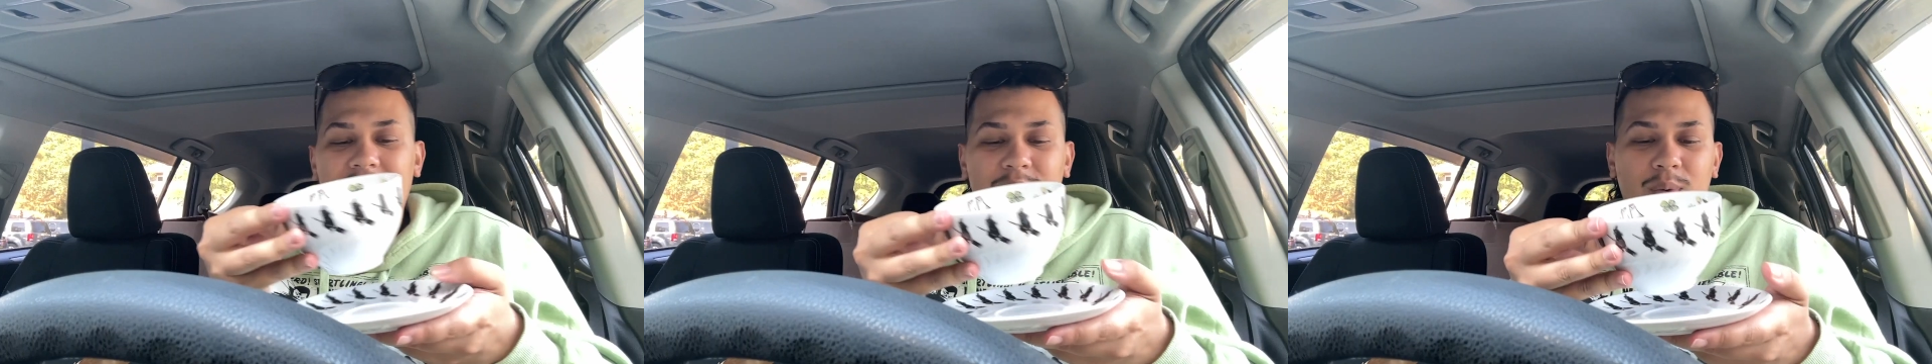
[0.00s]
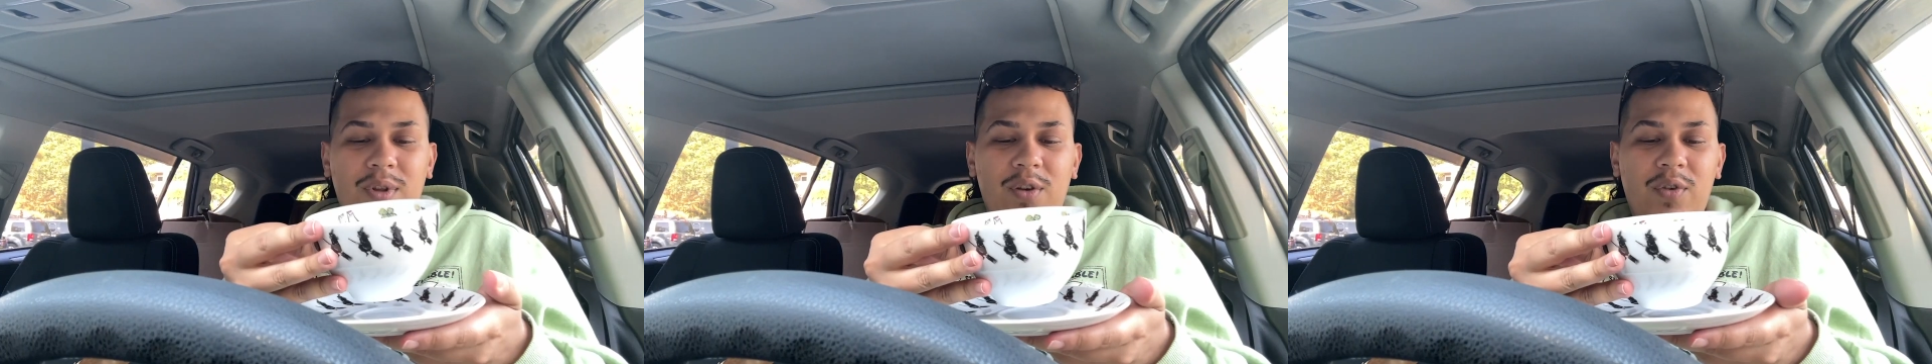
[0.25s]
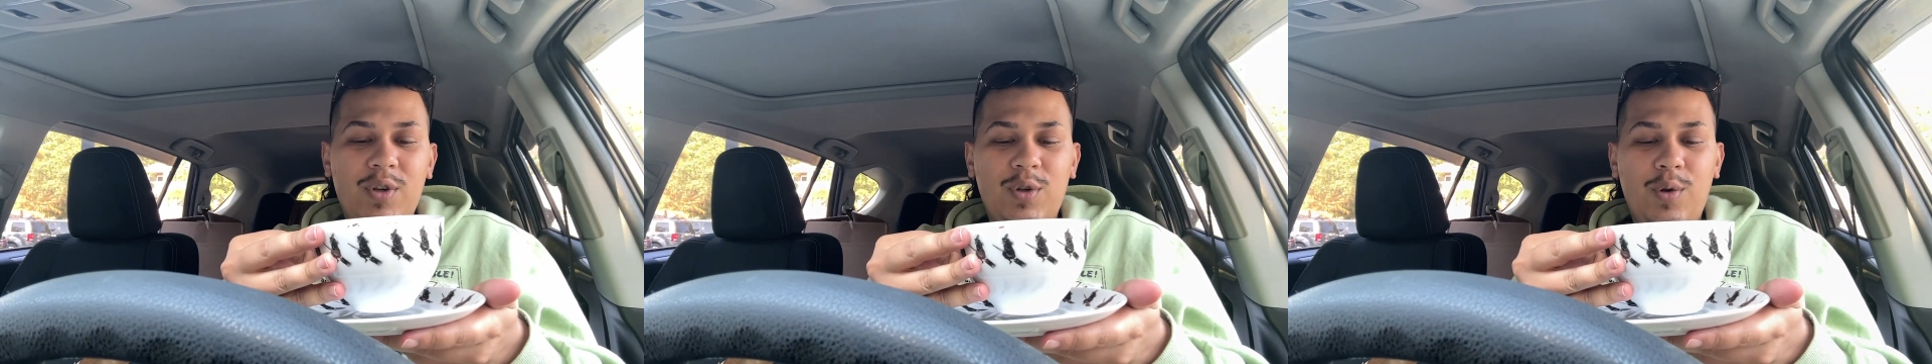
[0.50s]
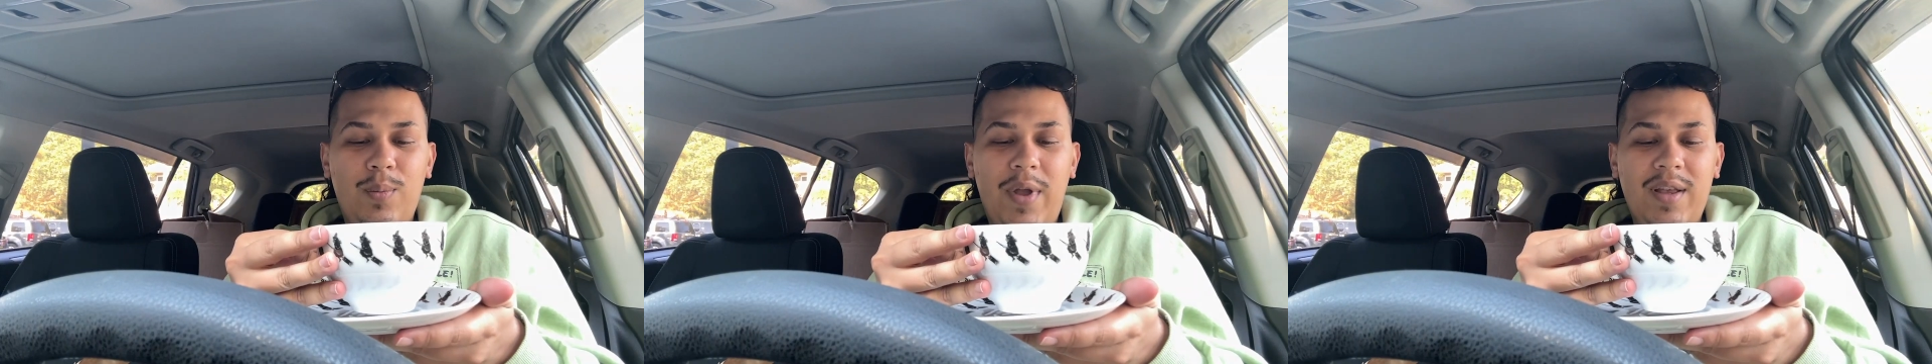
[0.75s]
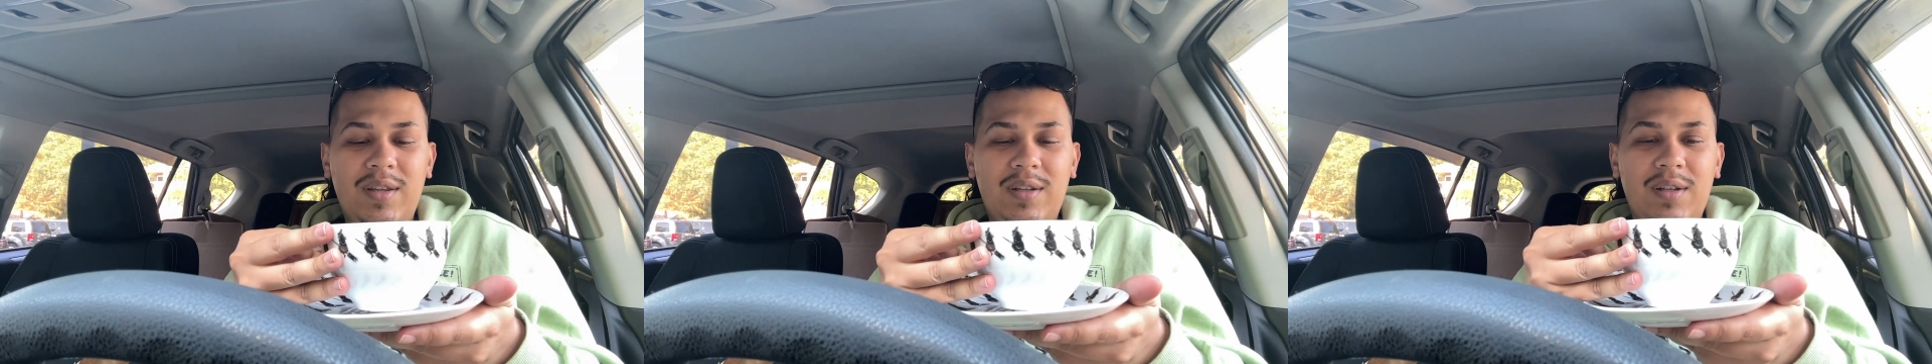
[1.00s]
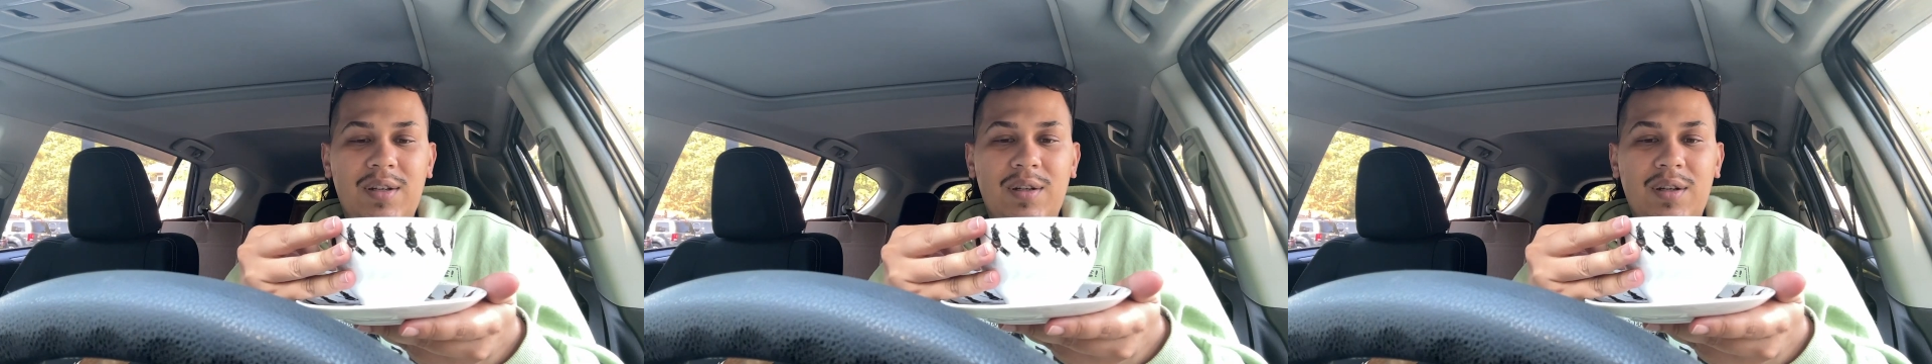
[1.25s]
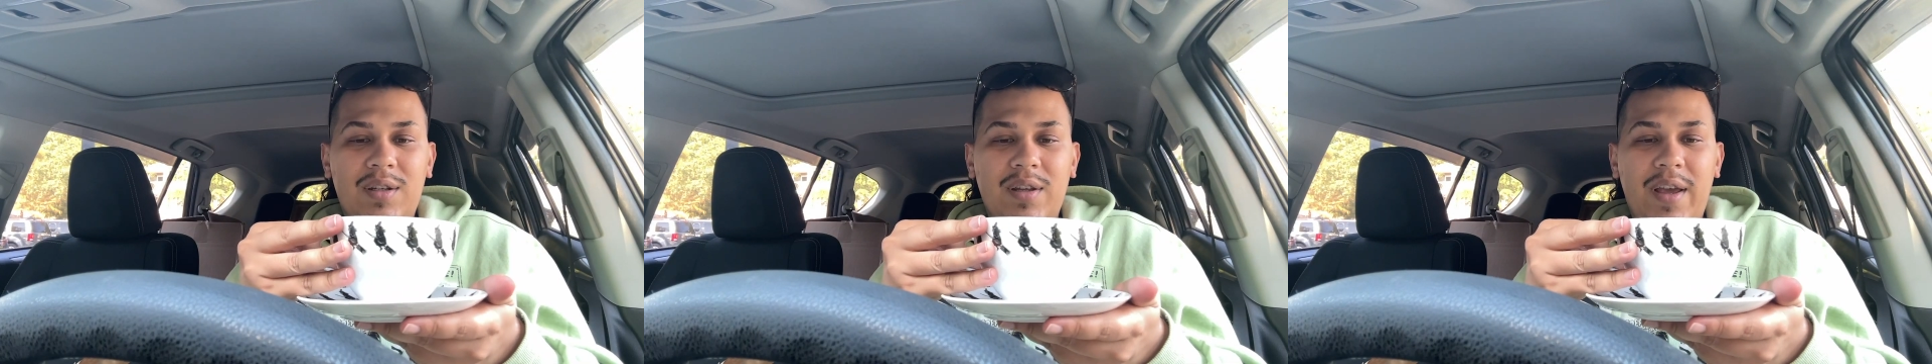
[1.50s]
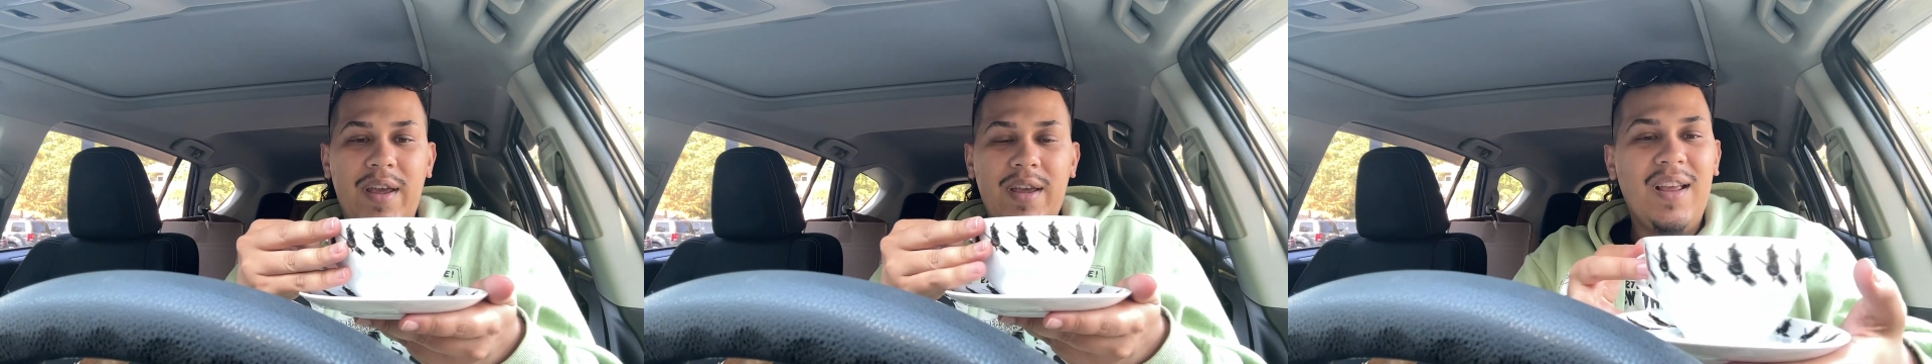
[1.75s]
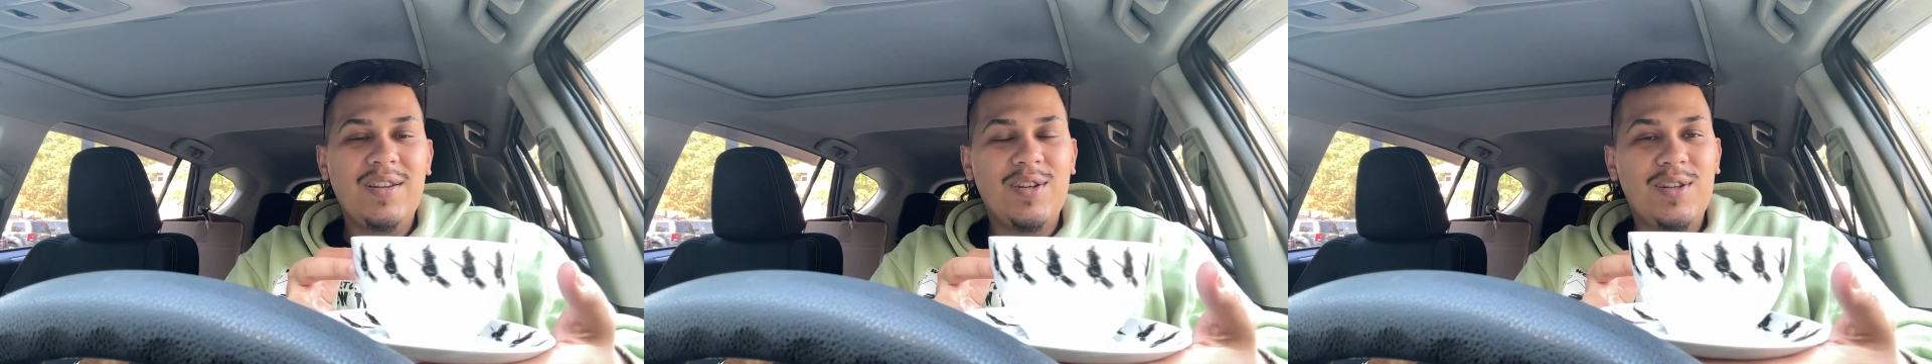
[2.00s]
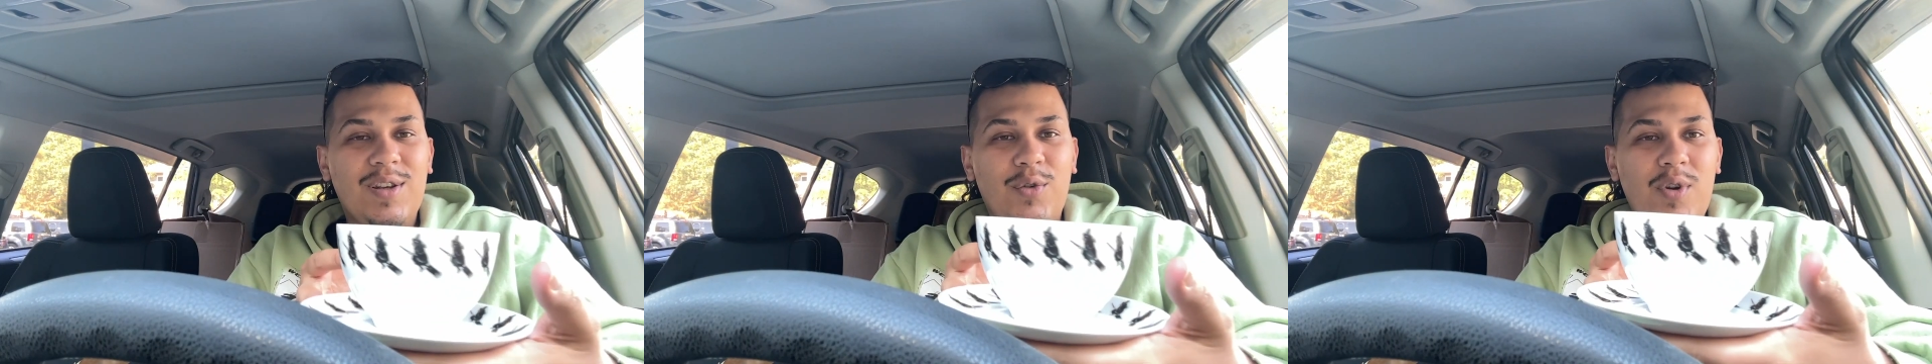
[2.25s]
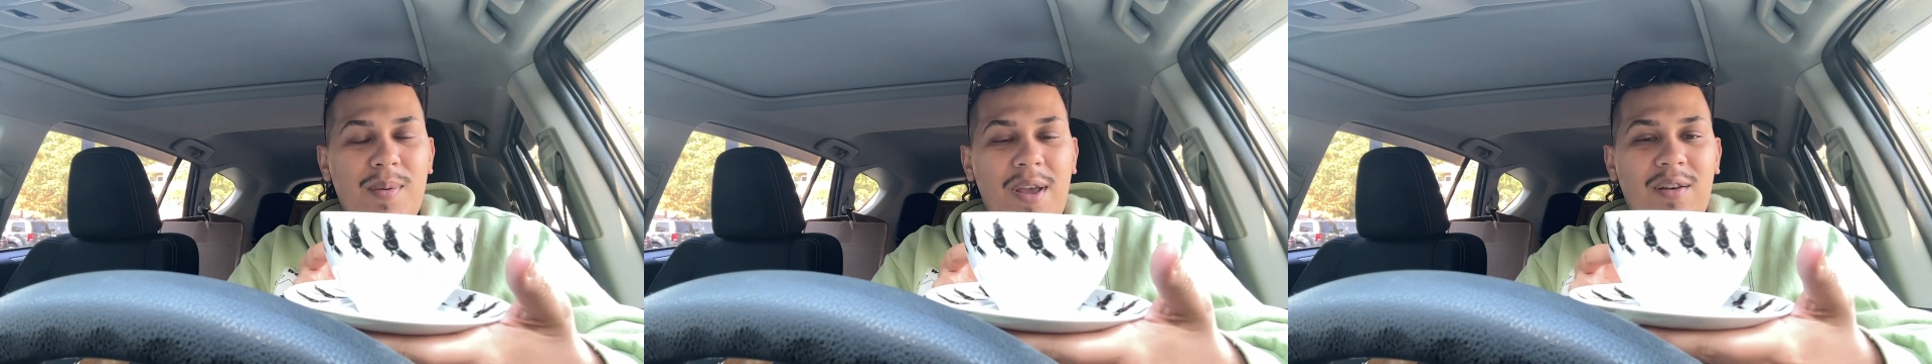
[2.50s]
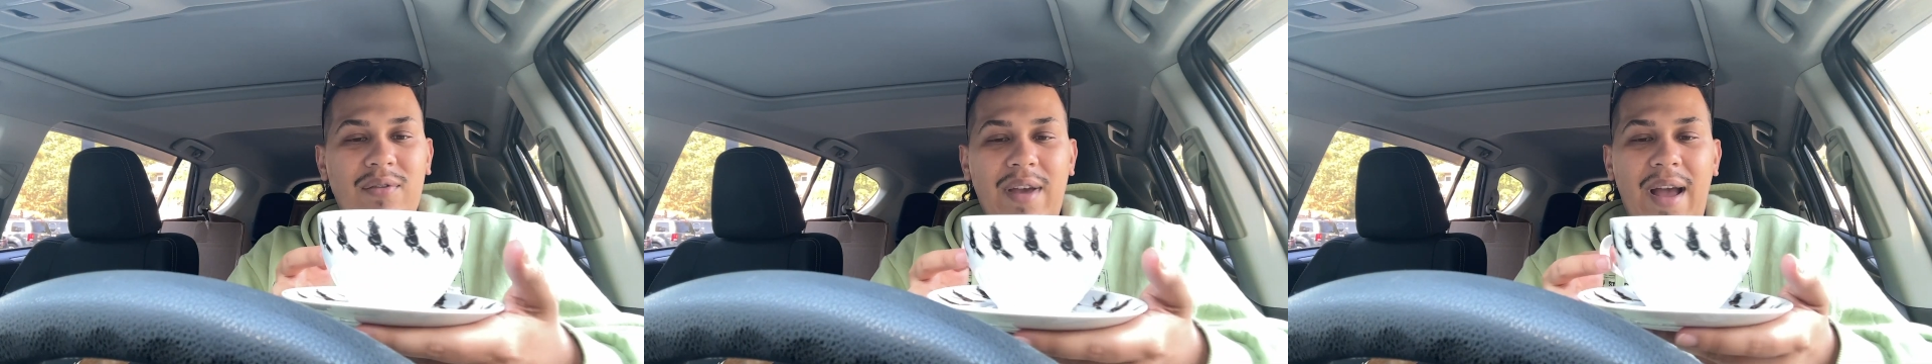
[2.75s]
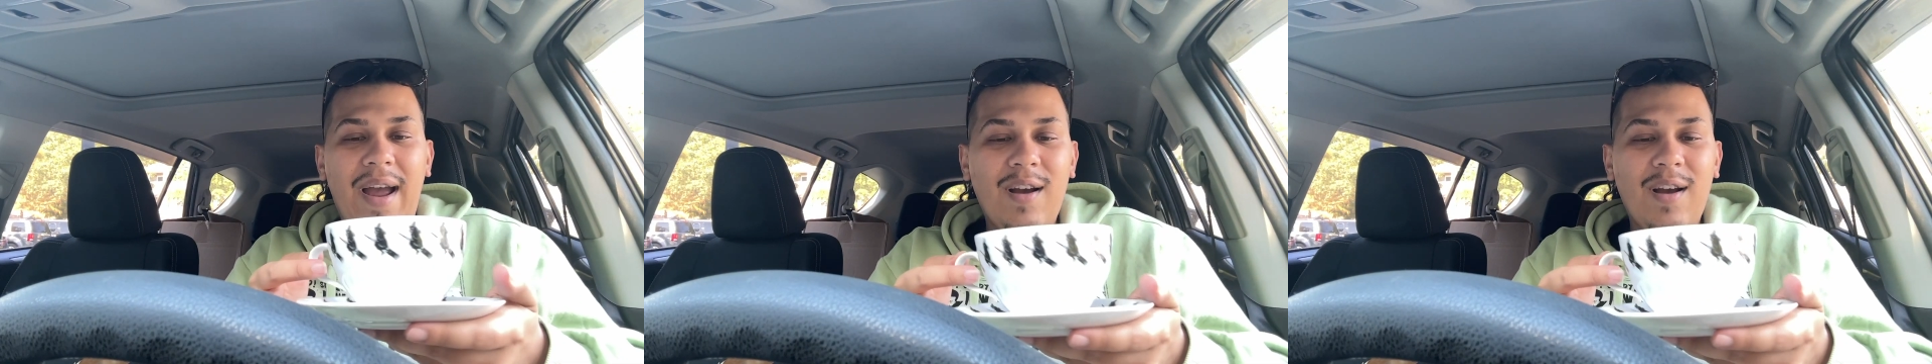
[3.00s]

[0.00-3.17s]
This is what the original basically looked like. It's just a remake of that.